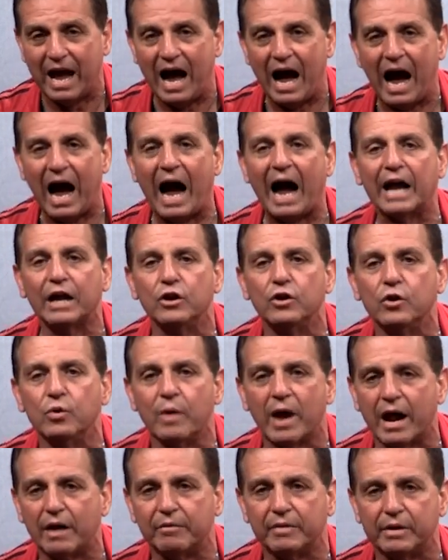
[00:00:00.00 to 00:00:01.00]
I knew
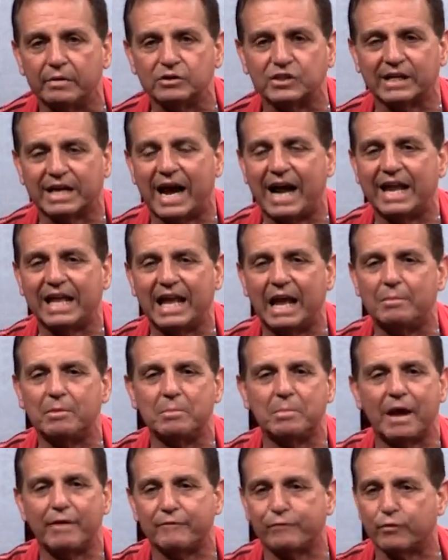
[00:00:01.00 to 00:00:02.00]
Henry. He was the guy that gave me
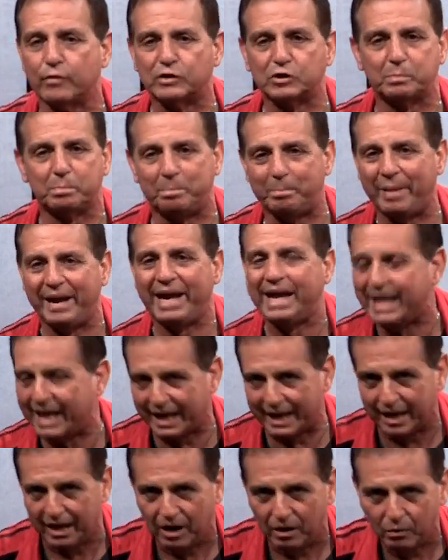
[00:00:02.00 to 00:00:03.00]
my first
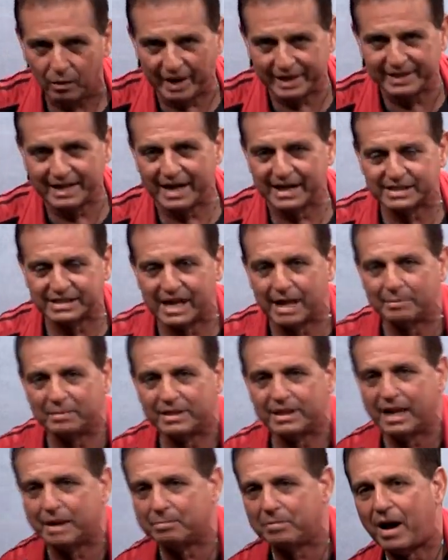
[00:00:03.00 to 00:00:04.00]
beating. Why Dennis had me
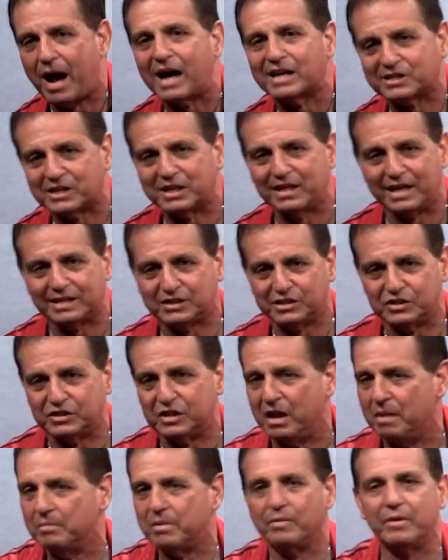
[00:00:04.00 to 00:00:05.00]
take boxing lessons,
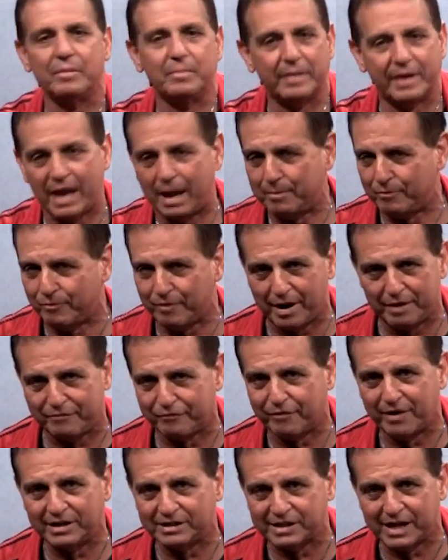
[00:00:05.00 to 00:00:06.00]
but we became great
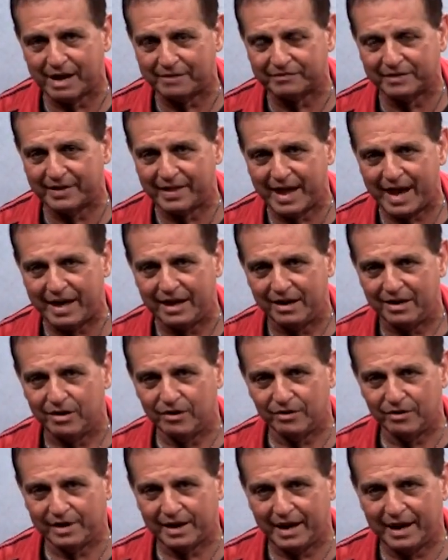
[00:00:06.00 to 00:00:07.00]
friends after that,
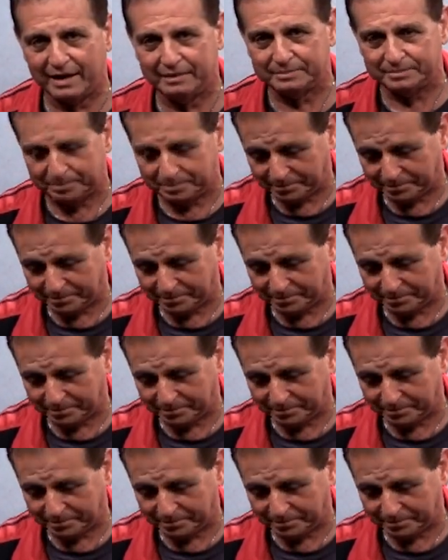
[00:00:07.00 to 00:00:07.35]
okay?